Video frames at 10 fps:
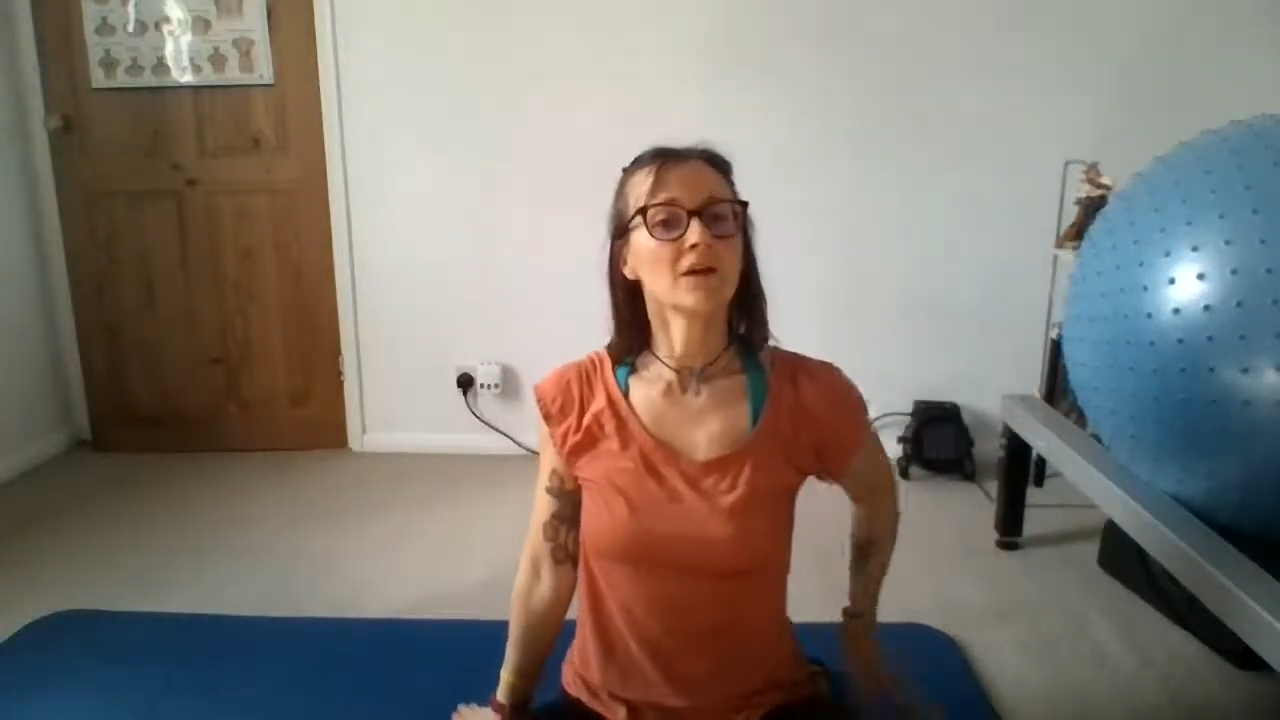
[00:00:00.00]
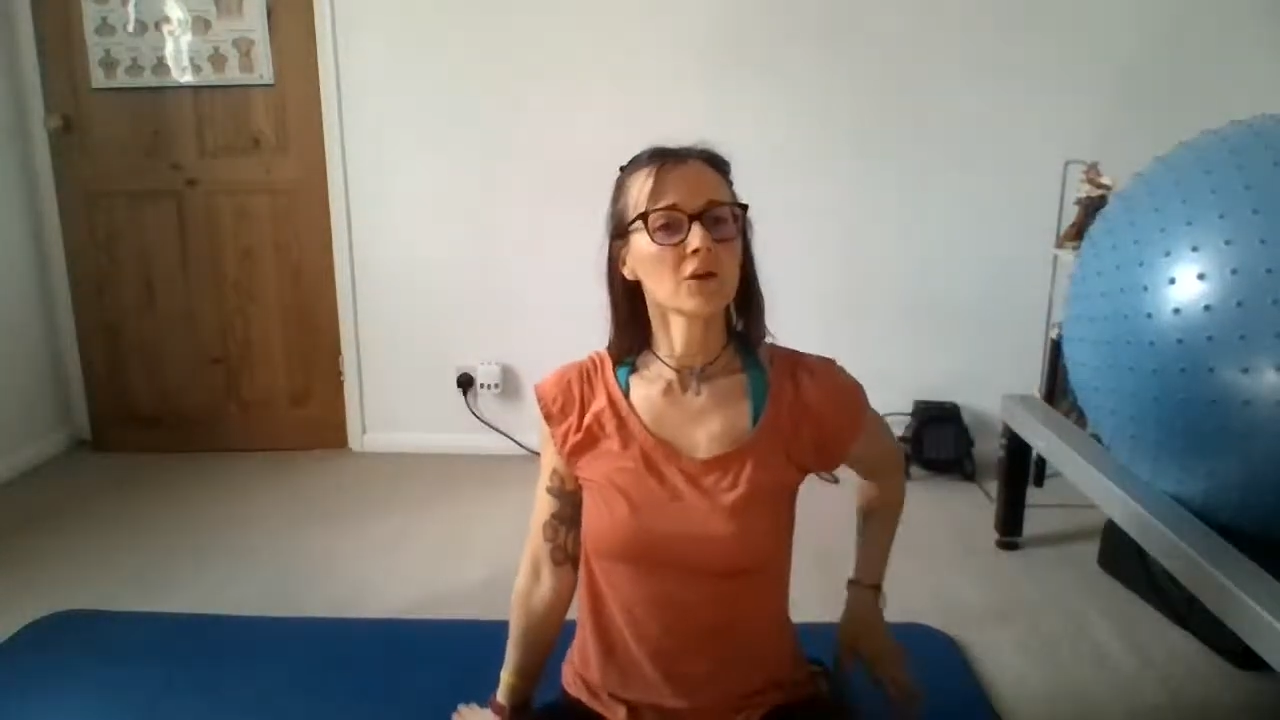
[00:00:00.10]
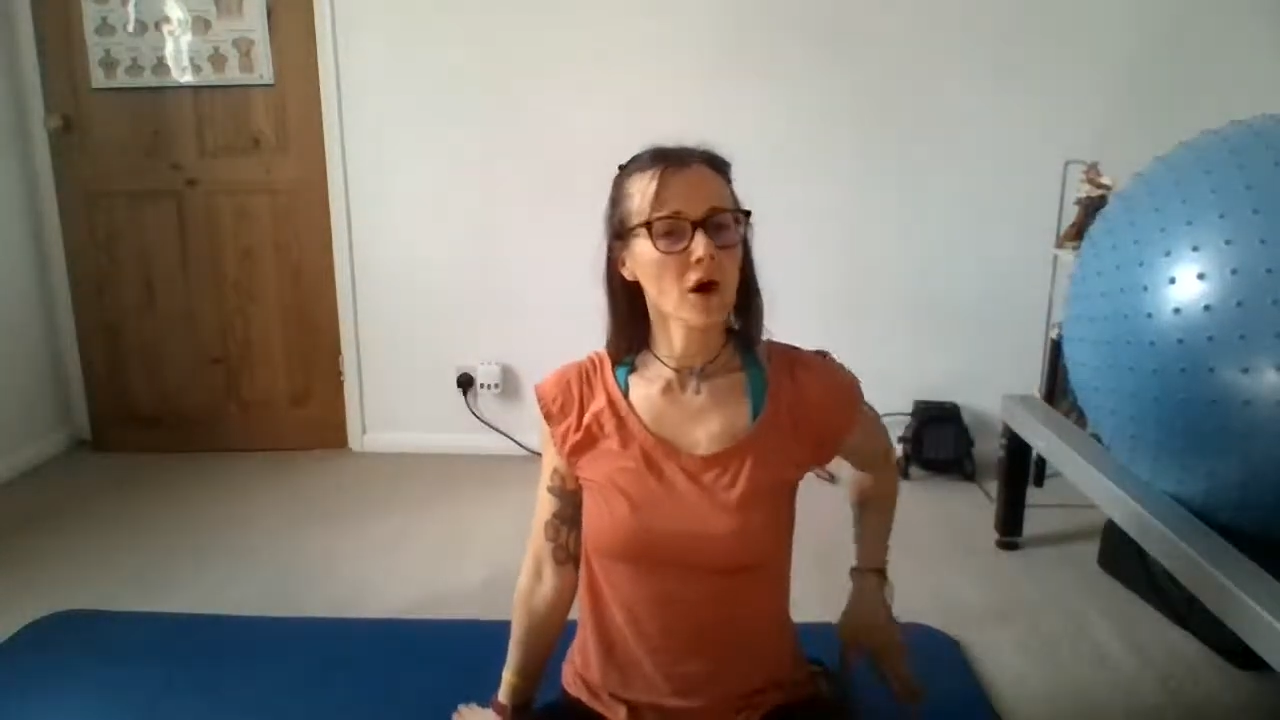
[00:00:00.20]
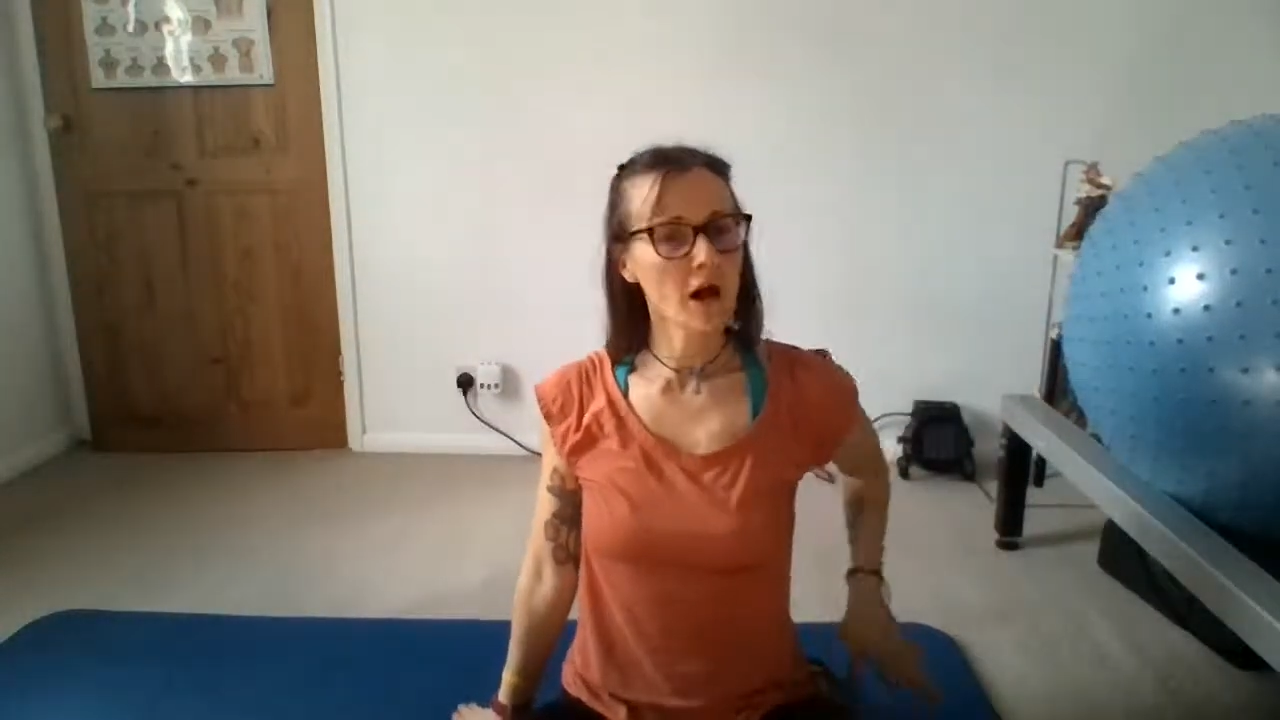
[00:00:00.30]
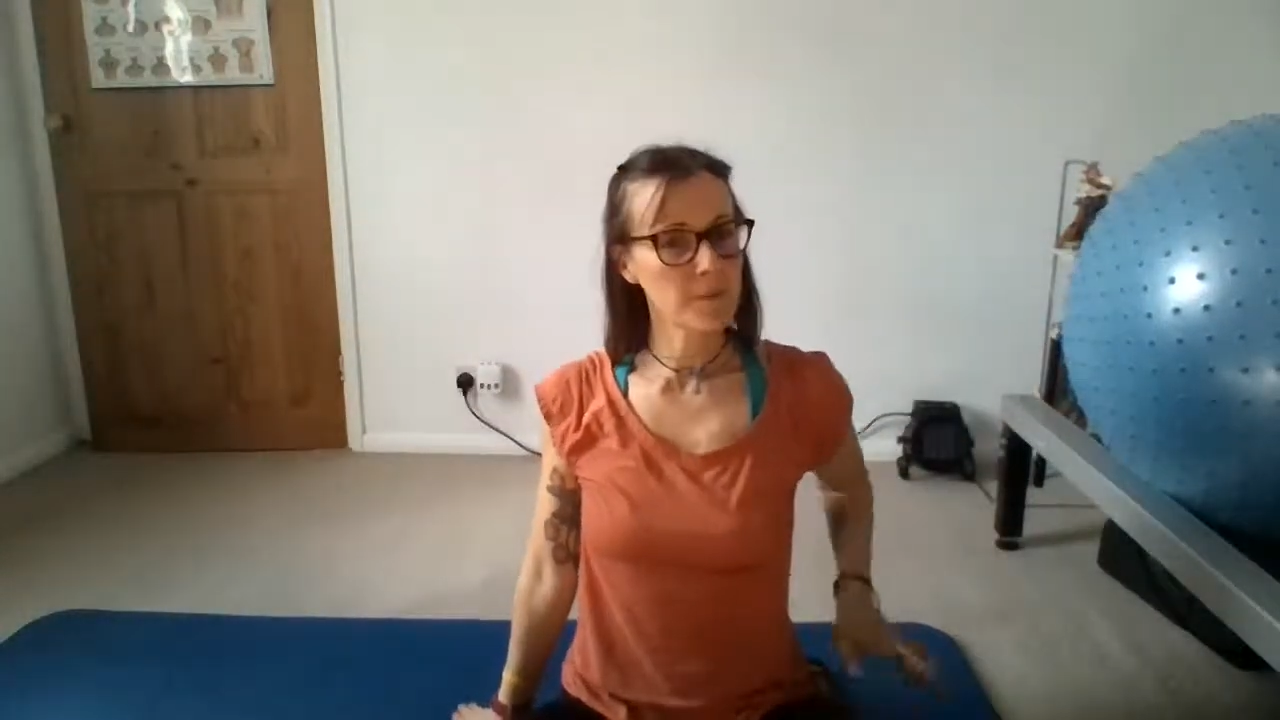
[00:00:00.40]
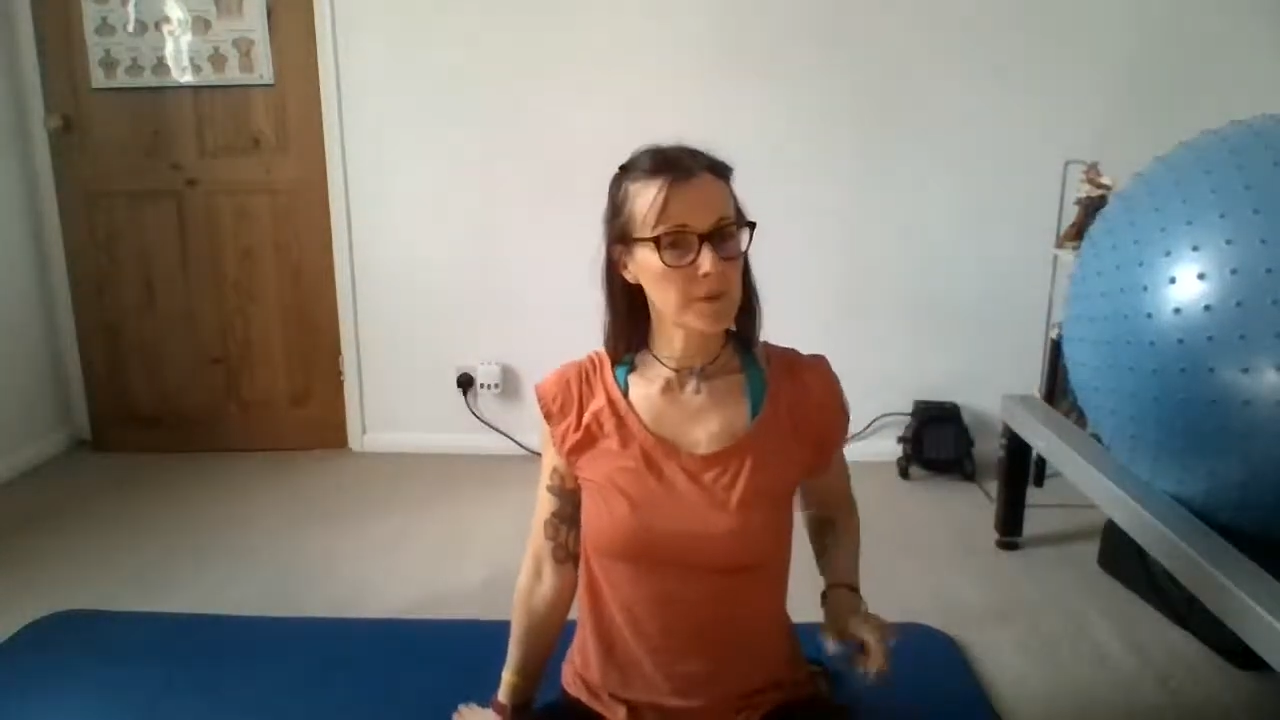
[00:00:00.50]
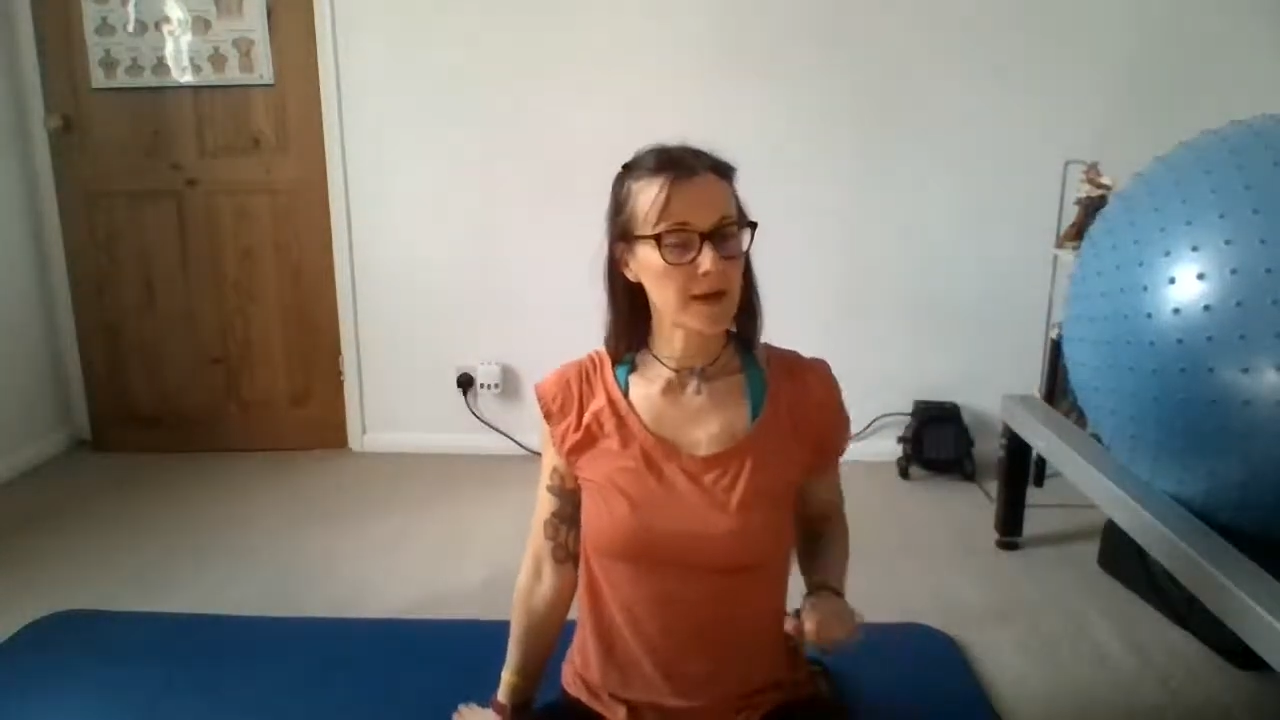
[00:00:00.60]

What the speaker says: Your upper